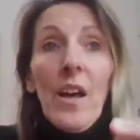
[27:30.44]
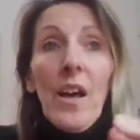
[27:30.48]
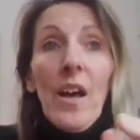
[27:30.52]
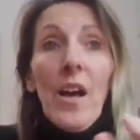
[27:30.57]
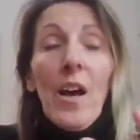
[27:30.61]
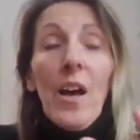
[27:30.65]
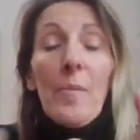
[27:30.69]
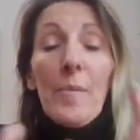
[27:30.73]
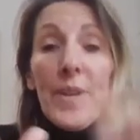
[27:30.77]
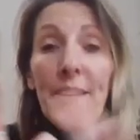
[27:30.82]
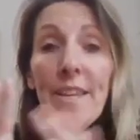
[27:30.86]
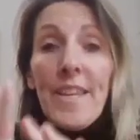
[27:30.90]

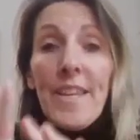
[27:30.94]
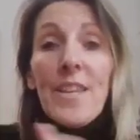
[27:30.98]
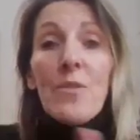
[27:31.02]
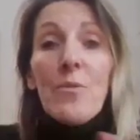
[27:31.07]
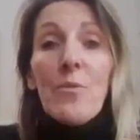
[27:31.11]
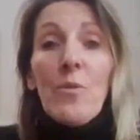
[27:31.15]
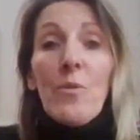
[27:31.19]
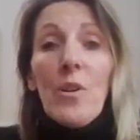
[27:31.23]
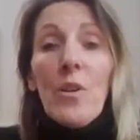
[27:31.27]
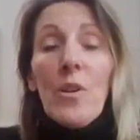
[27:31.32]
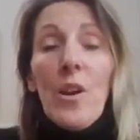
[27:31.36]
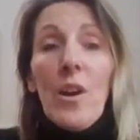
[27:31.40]
It is
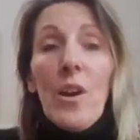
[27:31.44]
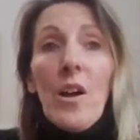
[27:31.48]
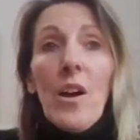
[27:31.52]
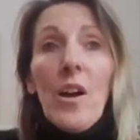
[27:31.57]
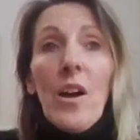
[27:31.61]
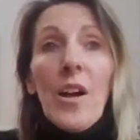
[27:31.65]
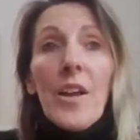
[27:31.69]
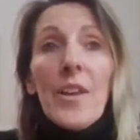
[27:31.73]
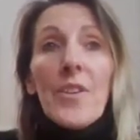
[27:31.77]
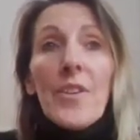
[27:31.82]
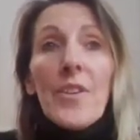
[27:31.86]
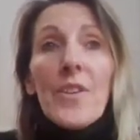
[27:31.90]
all
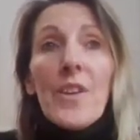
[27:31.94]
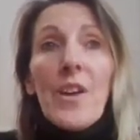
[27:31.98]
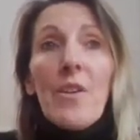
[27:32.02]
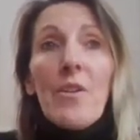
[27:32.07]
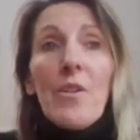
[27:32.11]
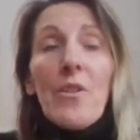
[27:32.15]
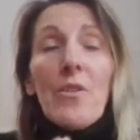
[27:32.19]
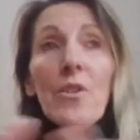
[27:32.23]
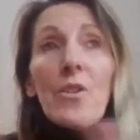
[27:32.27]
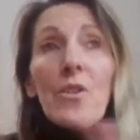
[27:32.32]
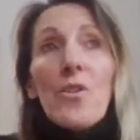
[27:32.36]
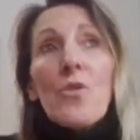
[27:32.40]
online, so
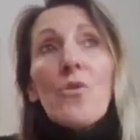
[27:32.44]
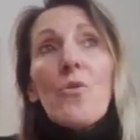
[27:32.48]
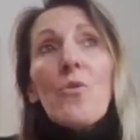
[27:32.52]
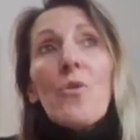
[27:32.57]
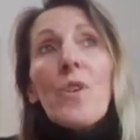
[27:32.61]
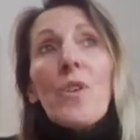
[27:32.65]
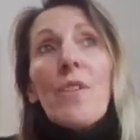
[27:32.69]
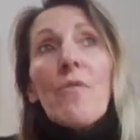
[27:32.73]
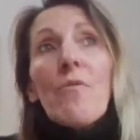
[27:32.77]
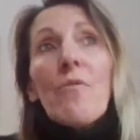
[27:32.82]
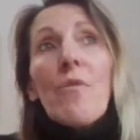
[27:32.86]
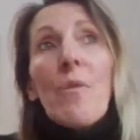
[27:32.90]
you can
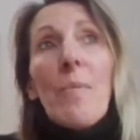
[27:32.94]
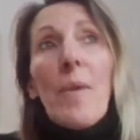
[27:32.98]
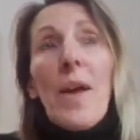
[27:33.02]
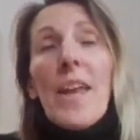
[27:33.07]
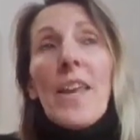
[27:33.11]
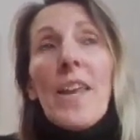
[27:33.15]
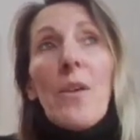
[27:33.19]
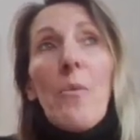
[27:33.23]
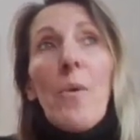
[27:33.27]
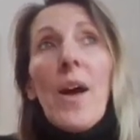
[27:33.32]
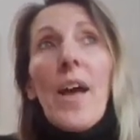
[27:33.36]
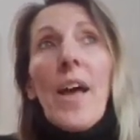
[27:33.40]
join from
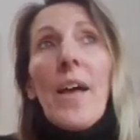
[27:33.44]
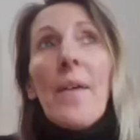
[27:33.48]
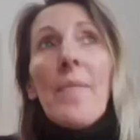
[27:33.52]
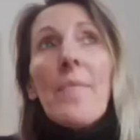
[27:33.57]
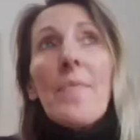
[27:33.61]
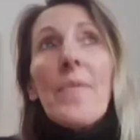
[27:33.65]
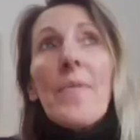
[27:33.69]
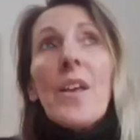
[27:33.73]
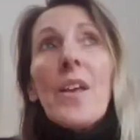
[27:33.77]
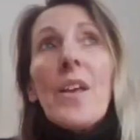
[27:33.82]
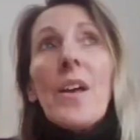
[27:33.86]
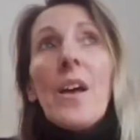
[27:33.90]
anywhere.
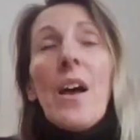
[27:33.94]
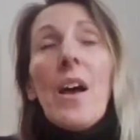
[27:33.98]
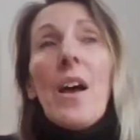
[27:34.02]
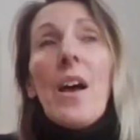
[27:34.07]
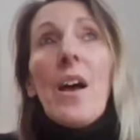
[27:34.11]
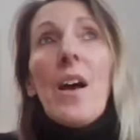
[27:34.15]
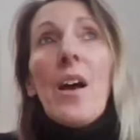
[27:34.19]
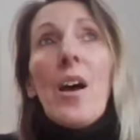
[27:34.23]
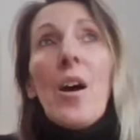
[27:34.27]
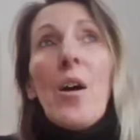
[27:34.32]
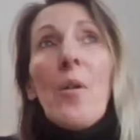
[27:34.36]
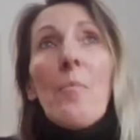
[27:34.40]

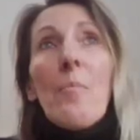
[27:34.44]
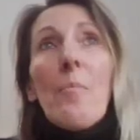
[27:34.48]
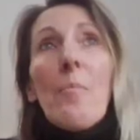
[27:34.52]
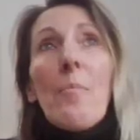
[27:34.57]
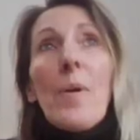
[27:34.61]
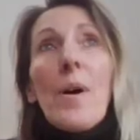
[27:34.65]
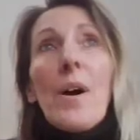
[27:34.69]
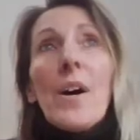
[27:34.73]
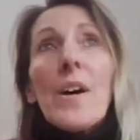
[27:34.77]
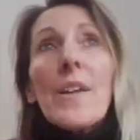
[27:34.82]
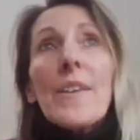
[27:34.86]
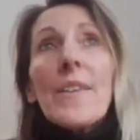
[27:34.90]

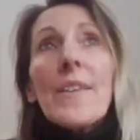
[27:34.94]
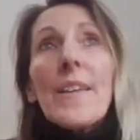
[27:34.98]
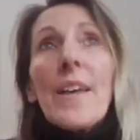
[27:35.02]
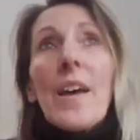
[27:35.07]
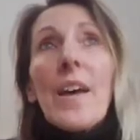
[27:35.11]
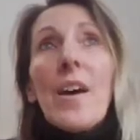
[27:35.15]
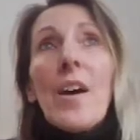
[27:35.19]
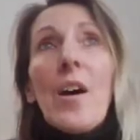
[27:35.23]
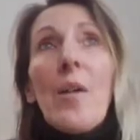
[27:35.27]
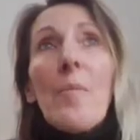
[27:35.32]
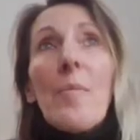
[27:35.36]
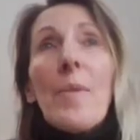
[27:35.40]
But
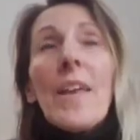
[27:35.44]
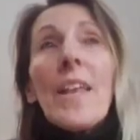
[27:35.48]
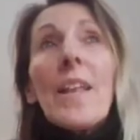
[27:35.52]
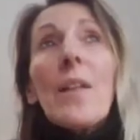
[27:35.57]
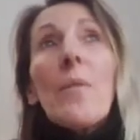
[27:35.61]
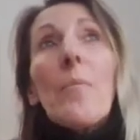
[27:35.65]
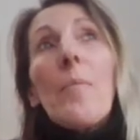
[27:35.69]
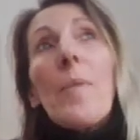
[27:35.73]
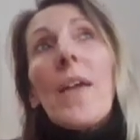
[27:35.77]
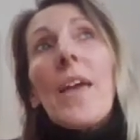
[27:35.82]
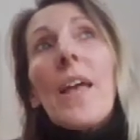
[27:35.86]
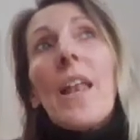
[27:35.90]

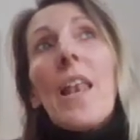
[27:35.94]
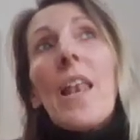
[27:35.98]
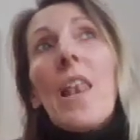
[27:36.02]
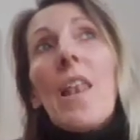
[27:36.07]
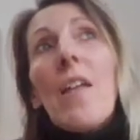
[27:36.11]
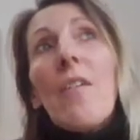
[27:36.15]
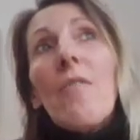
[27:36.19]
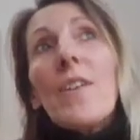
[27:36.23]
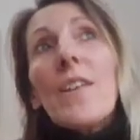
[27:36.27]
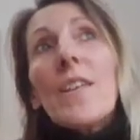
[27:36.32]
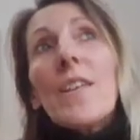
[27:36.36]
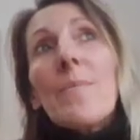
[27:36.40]
it'll be a
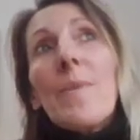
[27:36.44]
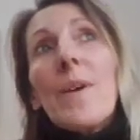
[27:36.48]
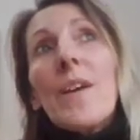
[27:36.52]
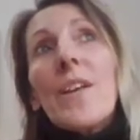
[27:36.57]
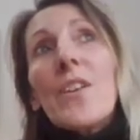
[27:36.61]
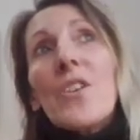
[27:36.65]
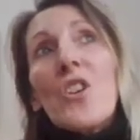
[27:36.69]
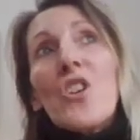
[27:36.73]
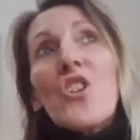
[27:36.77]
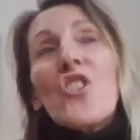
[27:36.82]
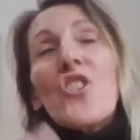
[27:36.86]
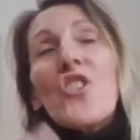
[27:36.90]
lovely
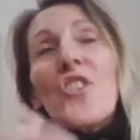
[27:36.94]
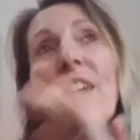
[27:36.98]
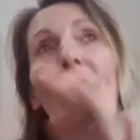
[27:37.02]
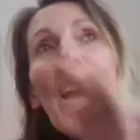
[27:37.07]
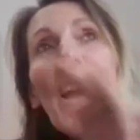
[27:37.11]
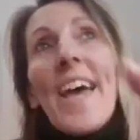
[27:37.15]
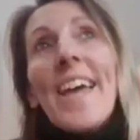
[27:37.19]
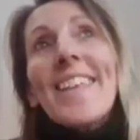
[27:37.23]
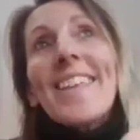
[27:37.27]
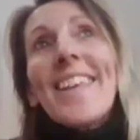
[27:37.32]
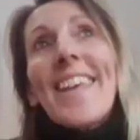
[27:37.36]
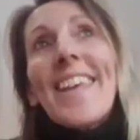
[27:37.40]
space to
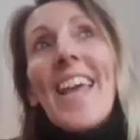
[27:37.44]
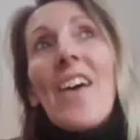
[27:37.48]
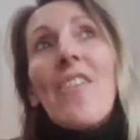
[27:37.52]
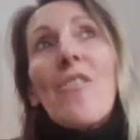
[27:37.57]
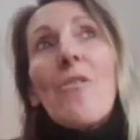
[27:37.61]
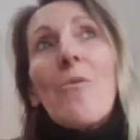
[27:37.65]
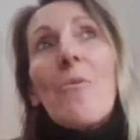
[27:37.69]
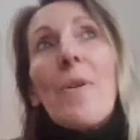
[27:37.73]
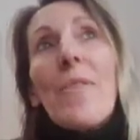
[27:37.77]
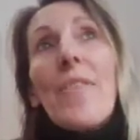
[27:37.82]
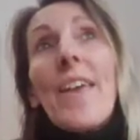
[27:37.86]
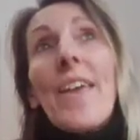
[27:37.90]
share
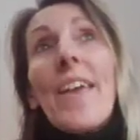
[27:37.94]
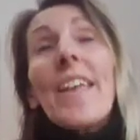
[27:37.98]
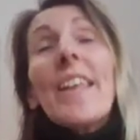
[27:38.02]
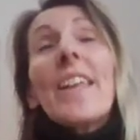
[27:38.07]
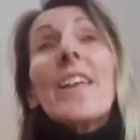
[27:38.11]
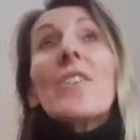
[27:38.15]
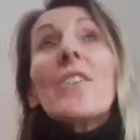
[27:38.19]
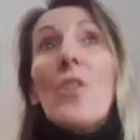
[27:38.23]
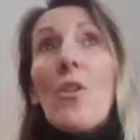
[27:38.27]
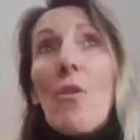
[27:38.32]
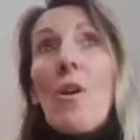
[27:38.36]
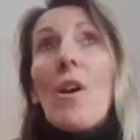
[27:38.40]
together within
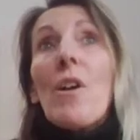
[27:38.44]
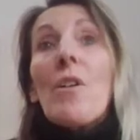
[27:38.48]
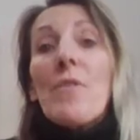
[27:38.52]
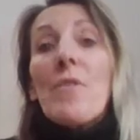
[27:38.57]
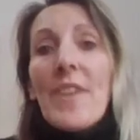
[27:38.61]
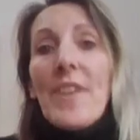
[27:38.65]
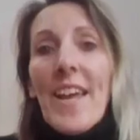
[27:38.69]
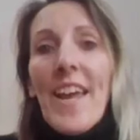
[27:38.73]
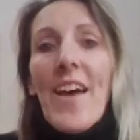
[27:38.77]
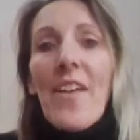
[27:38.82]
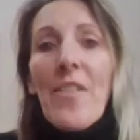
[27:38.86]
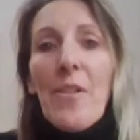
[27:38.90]
and to grow
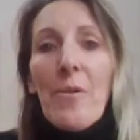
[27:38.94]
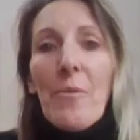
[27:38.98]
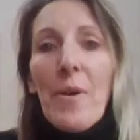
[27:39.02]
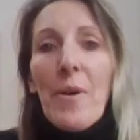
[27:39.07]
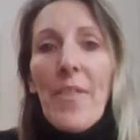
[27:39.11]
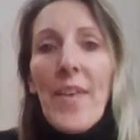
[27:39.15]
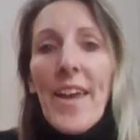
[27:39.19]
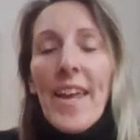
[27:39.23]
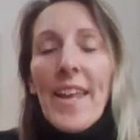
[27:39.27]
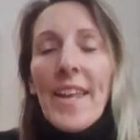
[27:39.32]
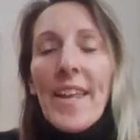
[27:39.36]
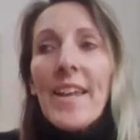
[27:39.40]
together
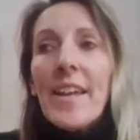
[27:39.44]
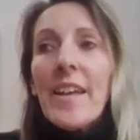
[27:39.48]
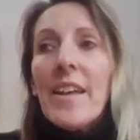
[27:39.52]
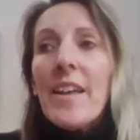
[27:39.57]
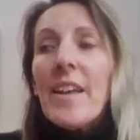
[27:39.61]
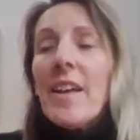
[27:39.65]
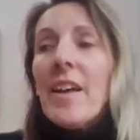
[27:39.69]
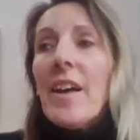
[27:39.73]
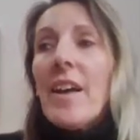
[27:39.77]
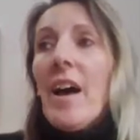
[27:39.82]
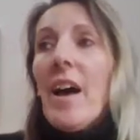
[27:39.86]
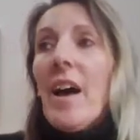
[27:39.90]
within,
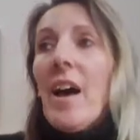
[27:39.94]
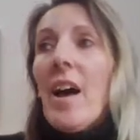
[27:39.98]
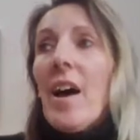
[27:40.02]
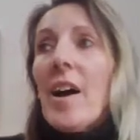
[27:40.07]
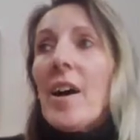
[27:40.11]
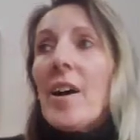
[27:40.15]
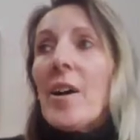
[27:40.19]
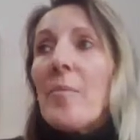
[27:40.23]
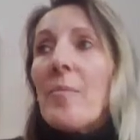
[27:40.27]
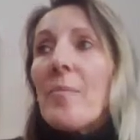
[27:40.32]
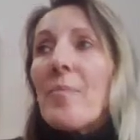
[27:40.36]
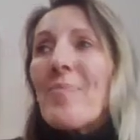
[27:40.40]

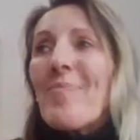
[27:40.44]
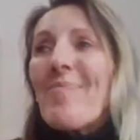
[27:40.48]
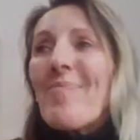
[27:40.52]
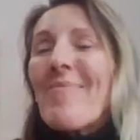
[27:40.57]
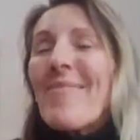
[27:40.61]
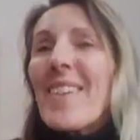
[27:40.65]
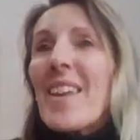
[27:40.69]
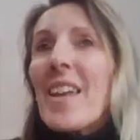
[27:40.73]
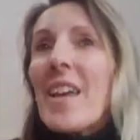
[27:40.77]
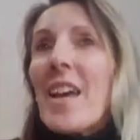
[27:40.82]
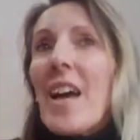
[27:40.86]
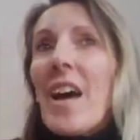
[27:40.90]
and
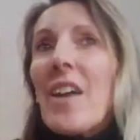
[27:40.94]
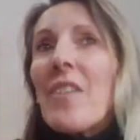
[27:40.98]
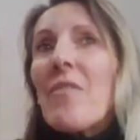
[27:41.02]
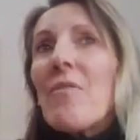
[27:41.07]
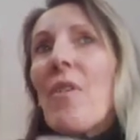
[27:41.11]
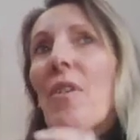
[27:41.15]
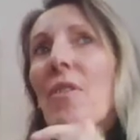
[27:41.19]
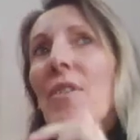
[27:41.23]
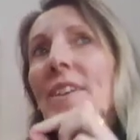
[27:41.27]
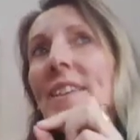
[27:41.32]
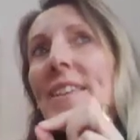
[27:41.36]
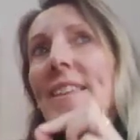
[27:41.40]

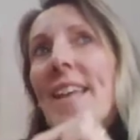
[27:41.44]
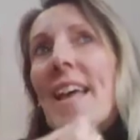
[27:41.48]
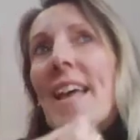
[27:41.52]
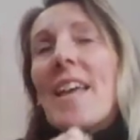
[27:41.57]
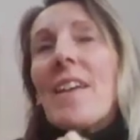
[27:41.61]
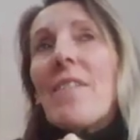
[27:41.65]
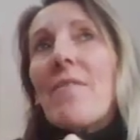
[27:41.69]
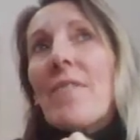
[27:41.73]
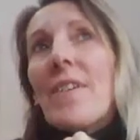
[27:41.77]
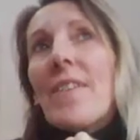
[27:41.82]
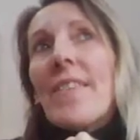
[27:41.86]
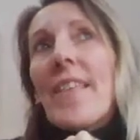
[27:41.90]
very
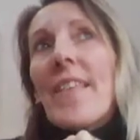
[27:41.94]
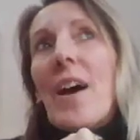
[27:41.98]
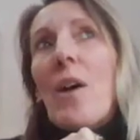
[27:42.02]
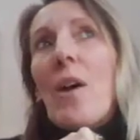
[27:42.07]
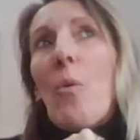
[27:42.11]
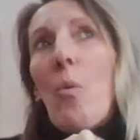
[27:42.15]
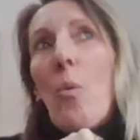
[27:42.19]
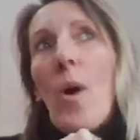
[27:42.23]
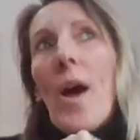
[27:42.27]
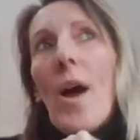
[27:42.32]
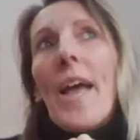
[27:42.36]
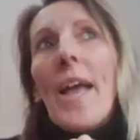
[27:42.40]
safe in
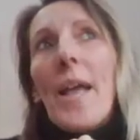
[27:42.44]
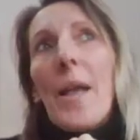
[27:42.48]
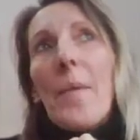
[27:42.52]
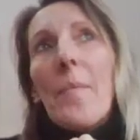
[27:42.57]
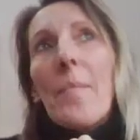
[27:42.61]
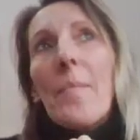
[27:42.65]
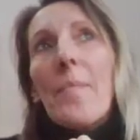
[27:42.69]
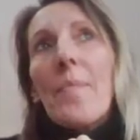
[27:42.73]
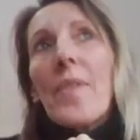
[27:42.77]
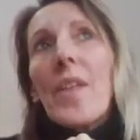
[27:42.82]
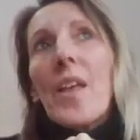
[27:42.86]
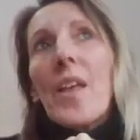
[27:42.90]
that way.